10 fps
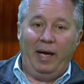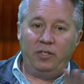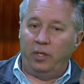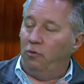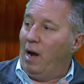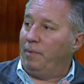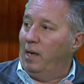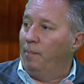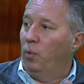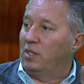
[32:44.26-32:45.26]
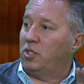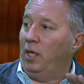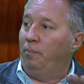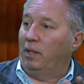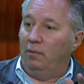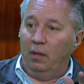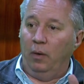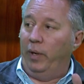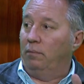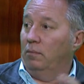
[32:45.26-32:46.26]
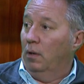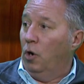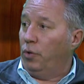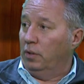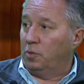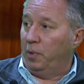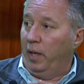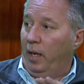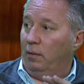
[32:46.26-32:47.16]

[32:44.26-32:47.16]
nice to grab the number 1 seed, but you know what? Oakland's playing.